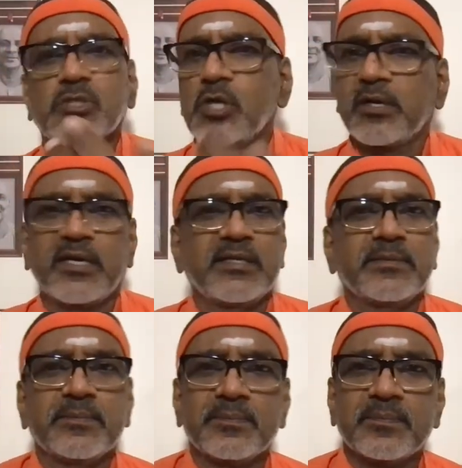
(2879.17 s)
is not ready.
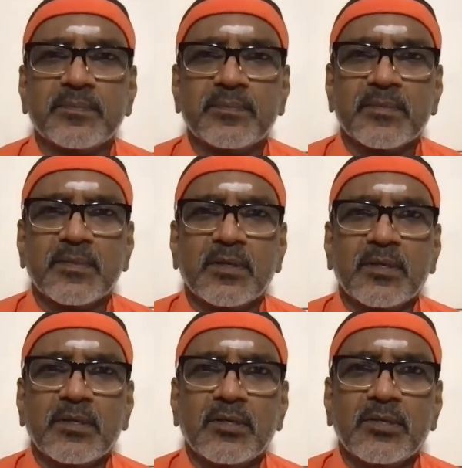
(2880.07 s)

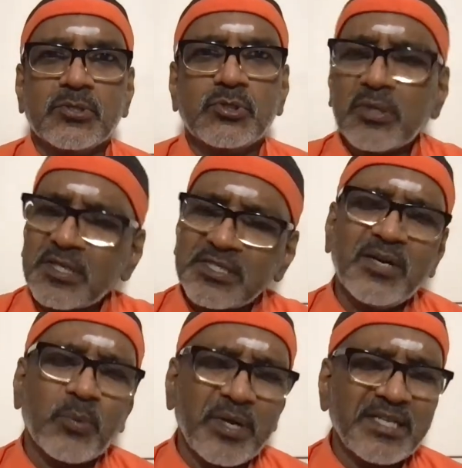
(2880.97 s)
So
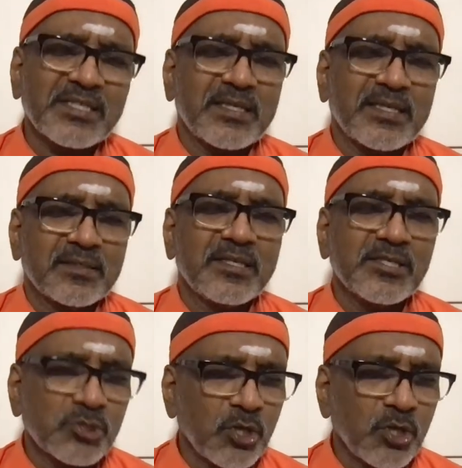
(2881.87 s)
Krishna waited. He